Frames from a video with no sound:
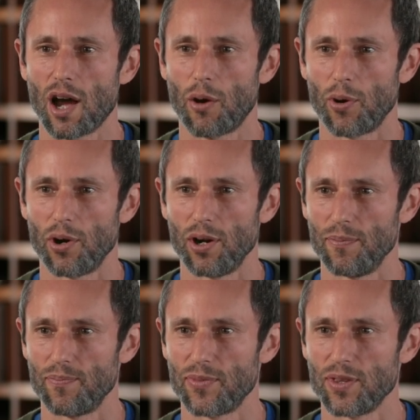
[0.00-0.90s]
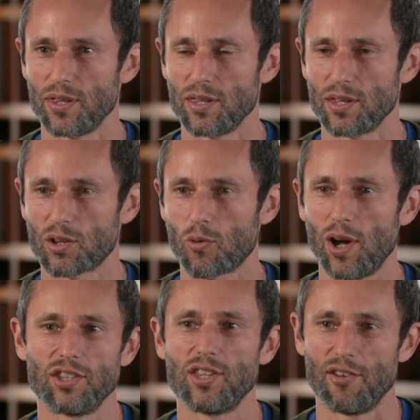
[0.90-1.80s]
our
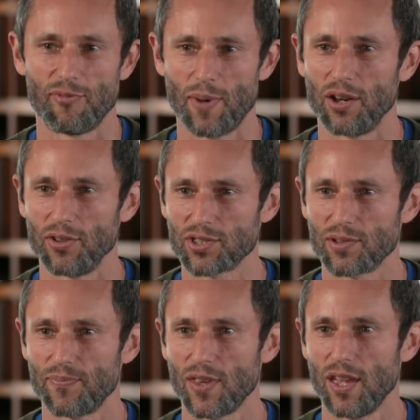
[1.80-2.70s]
quantitative models.